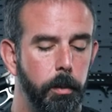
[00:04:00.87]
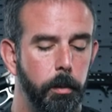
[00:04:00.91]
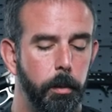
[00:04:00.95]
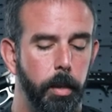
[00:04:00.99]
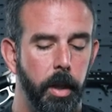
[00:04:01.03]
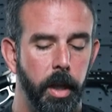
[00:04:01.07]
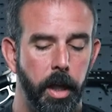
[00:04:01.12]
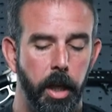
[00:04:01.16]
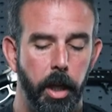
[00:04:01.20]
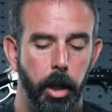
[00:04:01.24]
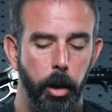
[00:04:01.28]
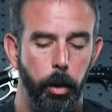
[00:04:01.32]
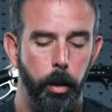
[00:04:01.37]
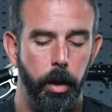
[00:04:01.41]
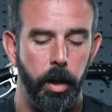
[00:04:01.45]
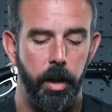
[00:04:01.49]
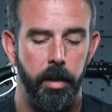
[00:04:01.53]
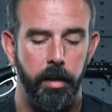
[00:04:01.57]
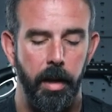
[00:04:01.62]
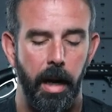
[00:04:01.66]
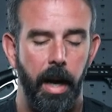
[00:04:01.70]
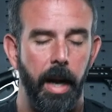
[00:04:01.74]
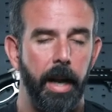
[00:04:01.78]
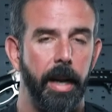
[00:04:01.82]
big
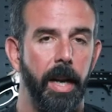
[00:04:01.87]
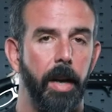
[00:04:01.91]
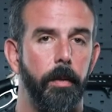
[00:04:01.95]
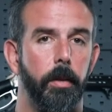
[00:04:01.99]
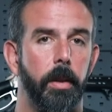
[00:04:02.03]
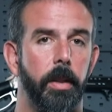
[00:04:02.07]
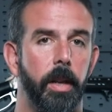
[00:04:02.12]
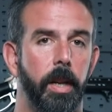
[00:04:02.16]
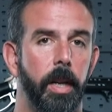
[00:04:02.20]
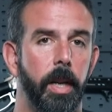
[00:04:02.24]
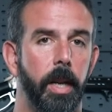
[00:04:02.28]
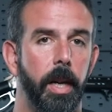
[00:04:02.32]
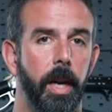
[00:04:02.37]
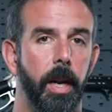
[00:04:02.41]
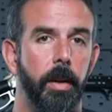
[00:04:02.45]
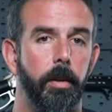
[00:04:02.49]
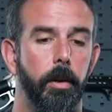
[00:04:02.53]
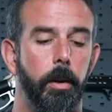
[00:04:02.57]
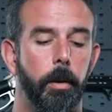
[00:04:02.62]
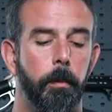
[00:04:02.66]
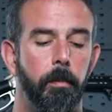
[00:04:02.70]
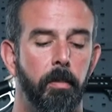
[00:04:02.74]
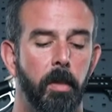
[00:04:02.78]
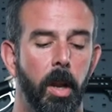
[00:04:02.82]
unit tying everything
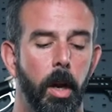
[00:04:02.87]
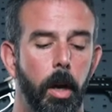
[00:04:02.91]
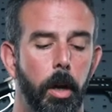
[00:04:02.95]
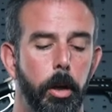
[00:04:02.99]
together,